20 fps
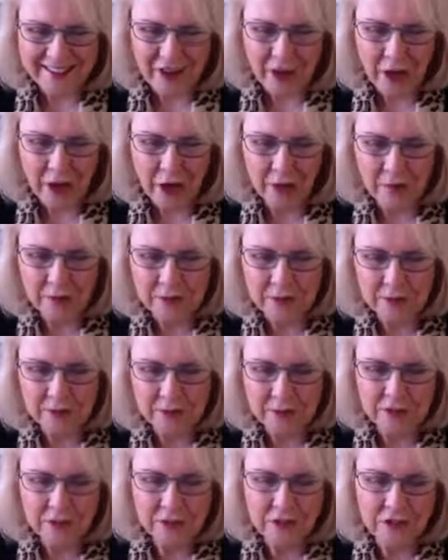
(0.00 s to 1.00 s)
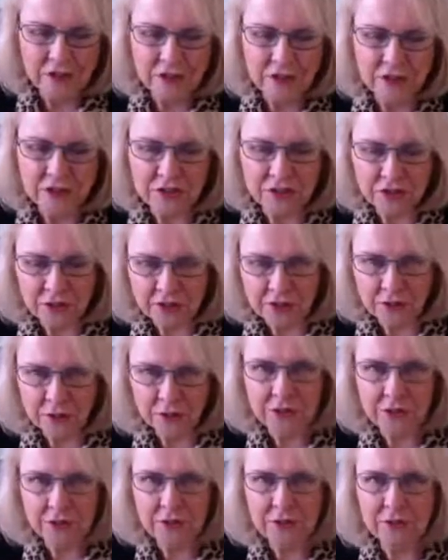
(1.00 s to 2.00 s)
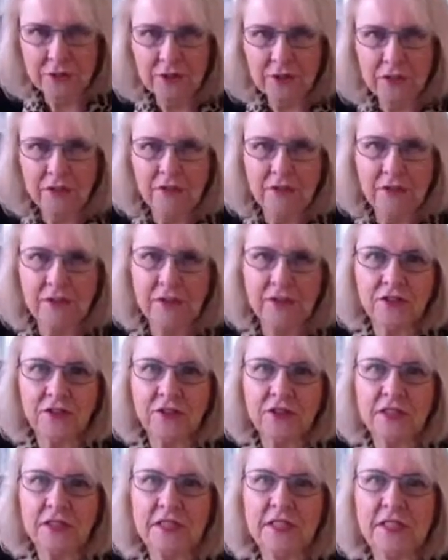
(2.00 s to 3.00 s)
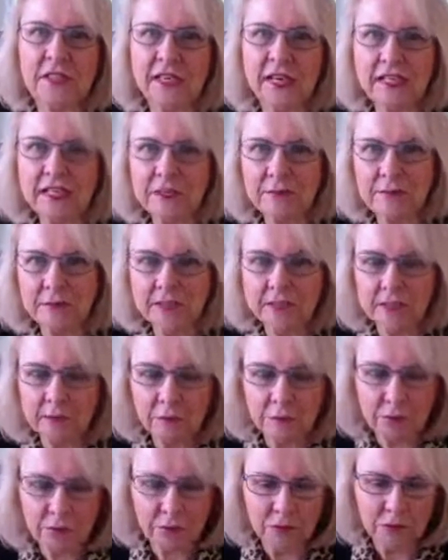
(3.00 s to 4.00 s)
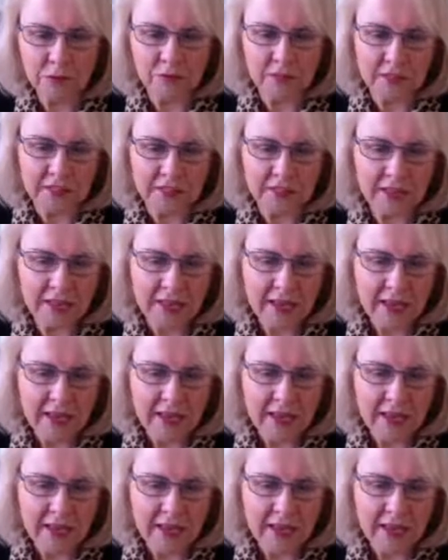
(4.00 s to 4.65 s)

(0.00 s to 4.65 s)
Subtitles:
Always believing she's not quite good enough yet. She's got to become more perfect.